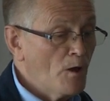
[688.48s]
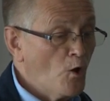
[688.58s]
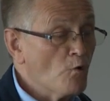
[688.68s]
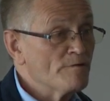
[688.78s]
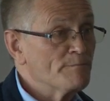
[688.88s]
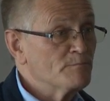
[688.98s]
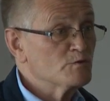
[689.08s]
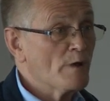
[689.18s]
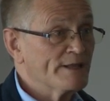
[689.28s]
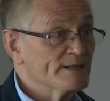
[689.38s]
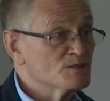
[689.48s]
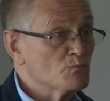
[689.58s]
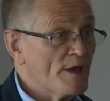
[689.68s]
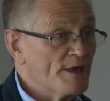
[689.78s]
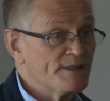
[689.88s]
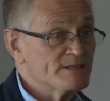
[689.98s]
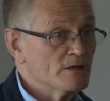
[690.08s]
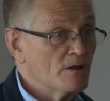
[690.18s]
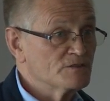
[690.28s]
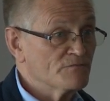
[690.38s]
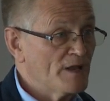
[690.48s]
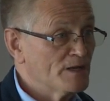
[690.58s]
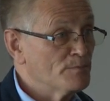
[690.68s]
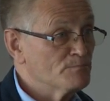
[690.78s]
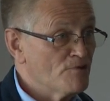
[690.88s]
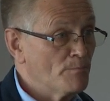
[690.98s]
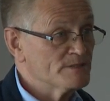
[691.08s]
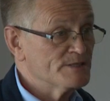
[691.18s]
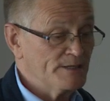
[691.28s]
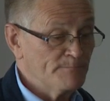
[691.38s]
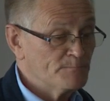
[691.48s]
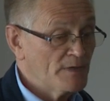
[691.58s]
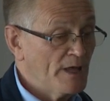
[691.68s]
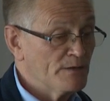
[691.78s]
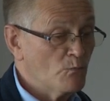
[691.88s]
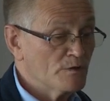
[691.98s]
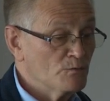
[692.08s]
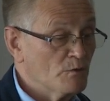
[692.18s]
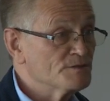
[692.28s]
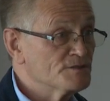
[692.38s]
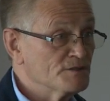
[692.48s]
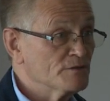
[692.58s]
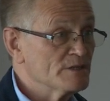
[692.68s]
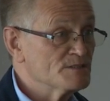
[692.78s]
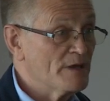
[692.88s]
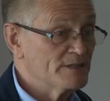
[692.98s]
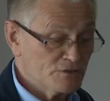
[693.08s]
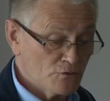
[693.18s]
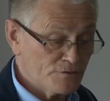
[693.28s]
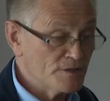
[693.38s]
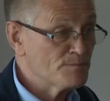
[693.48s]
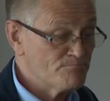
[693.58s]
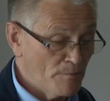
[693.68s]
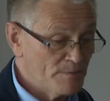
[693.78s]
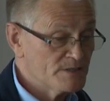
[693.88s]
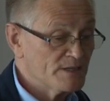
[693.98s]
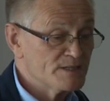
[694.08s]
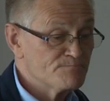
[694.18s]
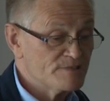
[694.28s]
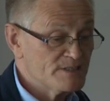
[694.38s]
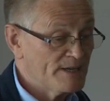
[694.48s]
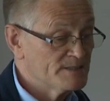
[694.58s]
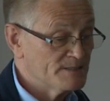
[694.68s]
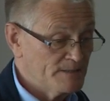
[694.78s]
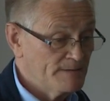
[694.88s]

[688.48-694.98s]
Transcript: or in dwellings where there's a lot of valuable property. And what you want to do is make sure that the property is protected,